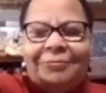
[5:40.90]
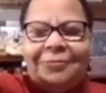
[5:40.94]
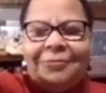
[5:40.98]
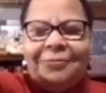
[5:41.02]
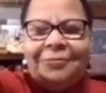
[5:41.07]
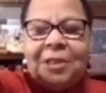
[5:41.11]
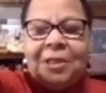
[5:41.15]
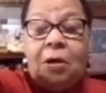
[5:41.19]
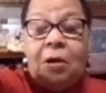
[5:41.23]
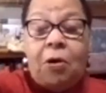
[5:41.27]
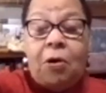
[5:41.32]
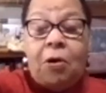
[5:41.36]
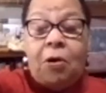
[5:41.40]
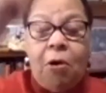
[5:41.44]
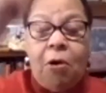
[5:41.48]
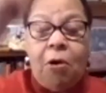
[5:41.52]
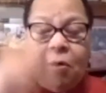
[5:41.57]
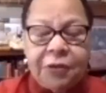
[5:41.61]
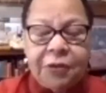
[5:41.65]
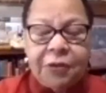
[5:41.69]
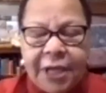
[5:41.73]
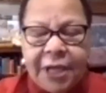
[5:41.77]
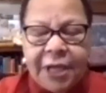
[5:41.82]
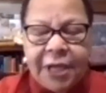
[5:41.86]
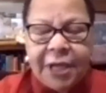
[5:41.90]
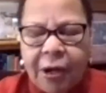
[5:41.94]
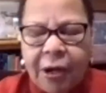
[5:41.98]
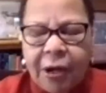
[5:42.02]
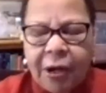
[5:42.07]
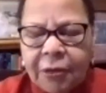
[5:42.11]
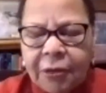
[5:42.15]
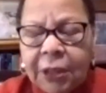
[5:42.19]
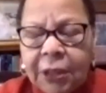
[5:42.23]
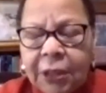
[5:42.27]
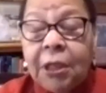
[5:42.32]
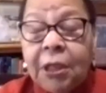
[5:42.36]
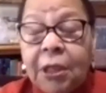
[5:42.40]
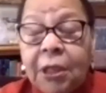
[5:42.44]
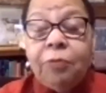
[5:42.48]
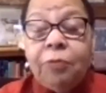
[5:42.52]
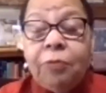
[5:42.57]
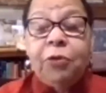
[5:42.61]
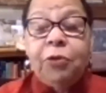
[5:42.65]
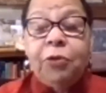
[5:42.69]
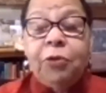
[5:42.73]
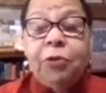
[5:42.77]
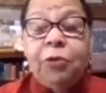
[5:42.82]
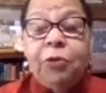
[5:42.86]
Oh, now
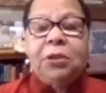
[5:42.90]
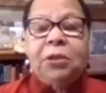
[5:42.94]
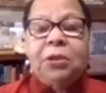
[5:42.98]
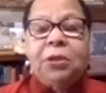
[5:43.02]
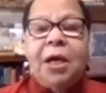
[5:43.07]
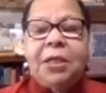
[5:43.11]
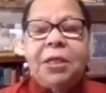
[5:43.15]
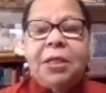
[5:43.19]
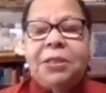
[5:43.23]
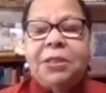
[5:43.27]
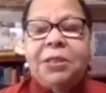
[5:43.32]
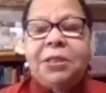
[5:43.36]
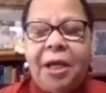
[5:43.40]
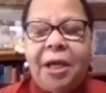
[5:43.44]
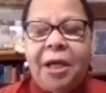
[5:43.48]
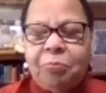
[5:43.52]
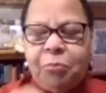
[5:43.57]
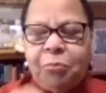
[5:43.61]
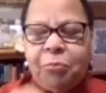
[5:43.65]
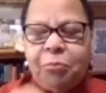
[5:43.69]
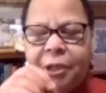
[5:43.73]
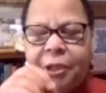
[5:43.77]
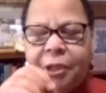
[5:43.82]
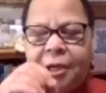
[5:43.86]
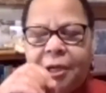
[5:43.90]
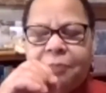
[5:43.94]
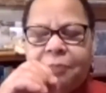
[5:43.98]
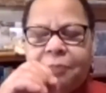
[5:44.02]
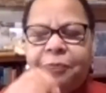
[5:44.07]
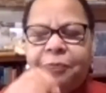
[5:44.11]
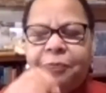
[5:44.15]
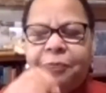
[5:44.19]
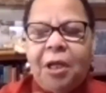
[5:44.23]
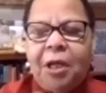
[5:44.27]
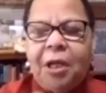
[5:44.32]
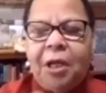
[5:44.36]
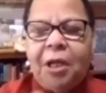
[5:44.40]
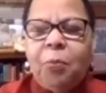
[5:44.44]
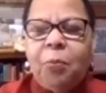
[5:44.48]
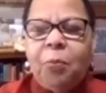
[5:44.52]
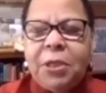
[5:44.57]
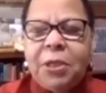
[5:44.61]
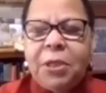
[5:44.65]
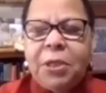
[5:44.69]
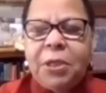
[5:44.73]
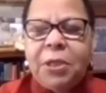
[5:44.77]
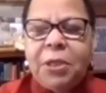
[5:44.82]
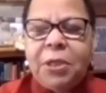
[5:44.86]
visualize that Buddha. And when
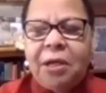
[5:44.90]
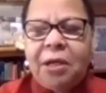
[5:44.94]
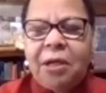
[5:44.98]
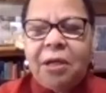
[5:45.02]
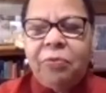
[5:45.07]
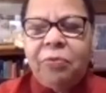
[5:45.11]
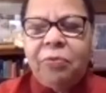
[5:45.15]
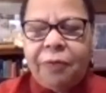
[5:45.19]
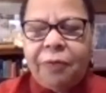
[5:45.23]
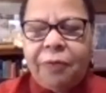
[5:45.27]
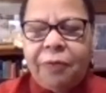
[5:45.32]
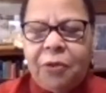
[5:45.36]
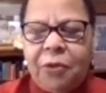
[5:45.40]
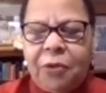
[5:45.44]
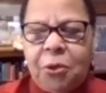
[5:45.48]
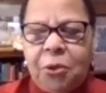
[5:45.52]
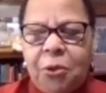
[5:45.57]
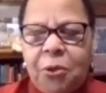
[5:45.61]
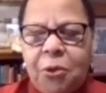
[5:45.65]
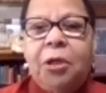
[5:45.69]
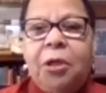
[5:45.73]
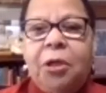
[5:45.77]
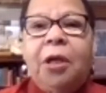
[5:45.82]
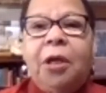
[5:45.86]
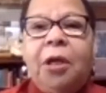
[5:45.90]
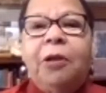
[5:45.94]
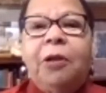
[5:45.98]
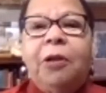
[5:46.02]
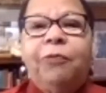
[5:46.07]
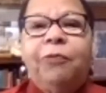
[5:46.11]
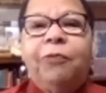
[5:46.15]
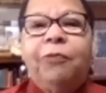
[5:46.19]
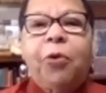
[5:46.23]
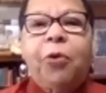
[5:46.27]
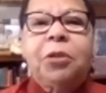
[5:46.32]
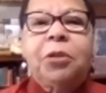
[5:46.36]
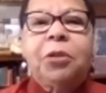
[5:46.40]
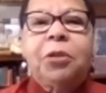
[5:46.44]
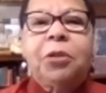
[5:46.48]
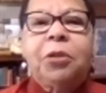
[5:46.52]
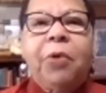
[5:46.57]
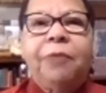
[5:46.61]
we say refuge, first